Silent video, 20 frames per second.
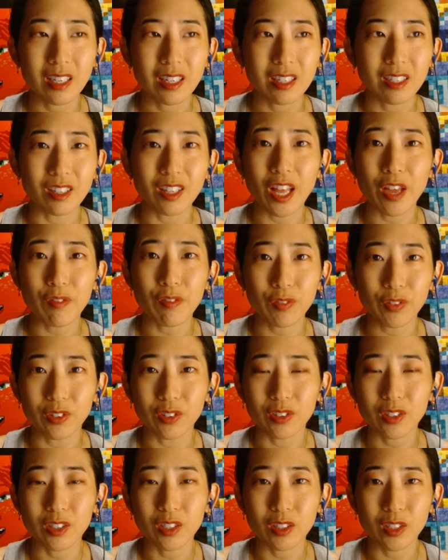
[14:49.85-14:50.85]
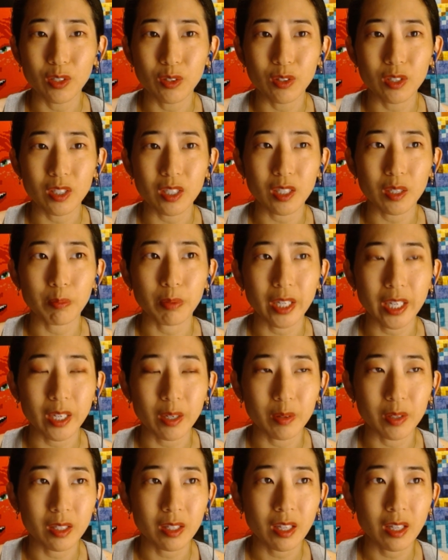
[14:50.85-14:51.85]
delightful to use and to play
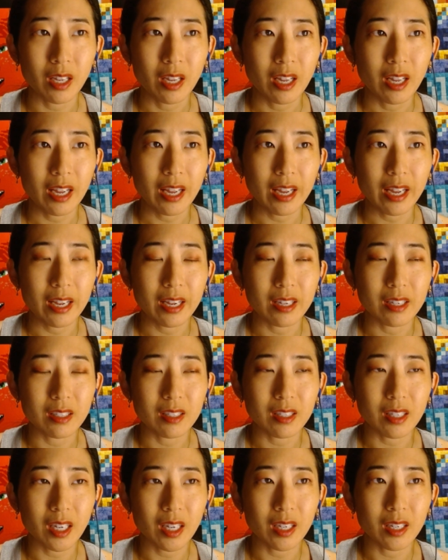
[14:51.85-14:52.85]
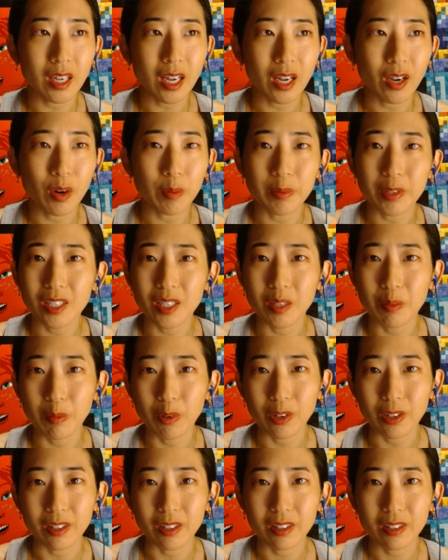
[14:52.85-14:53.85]
with, and I hope to see
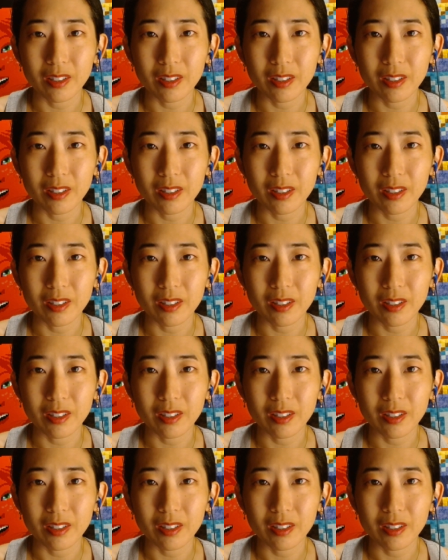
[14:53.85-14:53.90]
more.